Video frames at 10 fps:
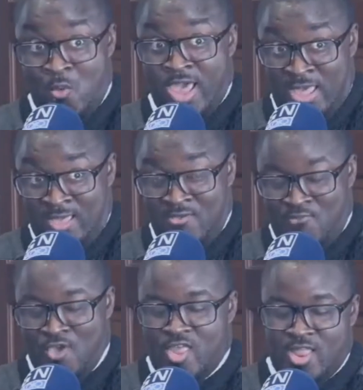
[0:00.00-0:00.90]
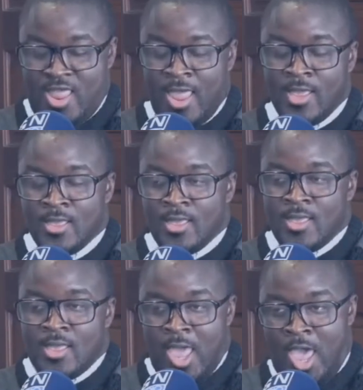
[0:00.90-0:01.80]
way, firstly.
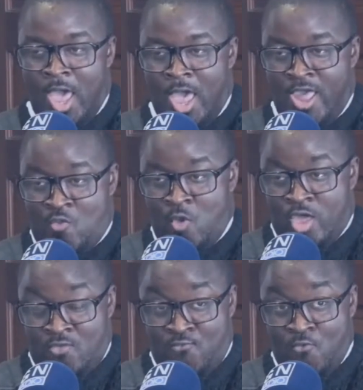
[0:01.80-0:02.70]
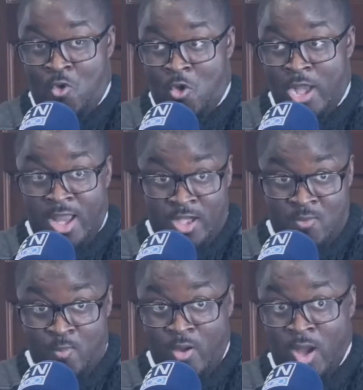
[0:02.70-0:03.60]
It's working for a
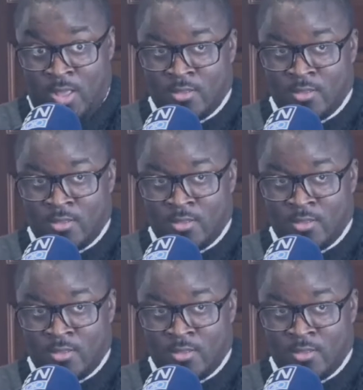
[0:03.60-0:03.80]
London borough.